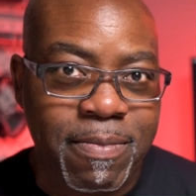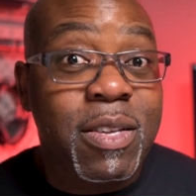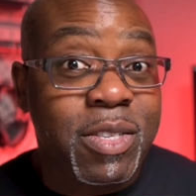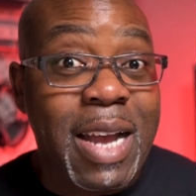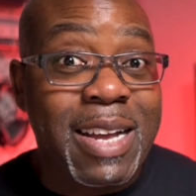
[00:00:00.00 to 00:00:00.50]
The
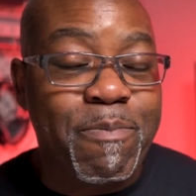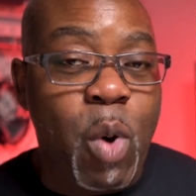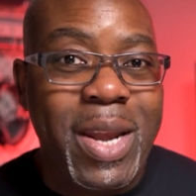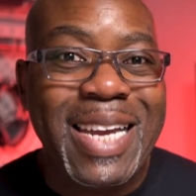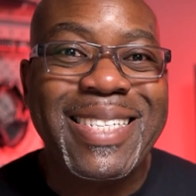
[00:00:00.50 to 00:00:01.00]
second
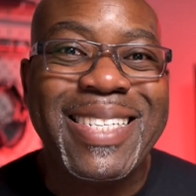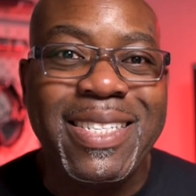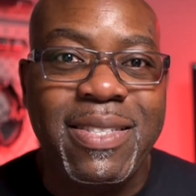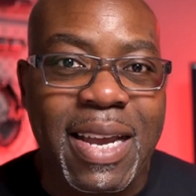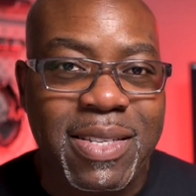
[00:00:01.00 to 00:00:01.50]
point is
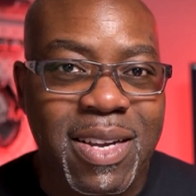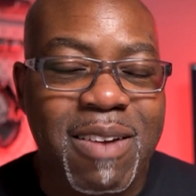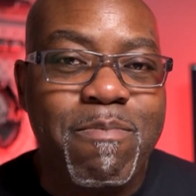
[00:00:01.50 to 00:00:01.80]
data.